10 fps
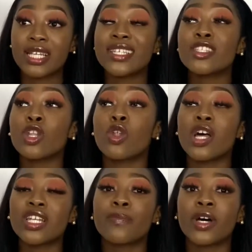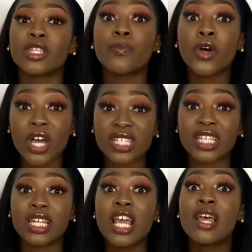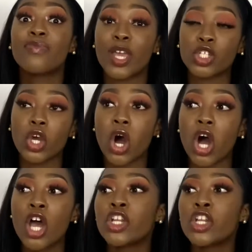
It says a lot about the person that you are.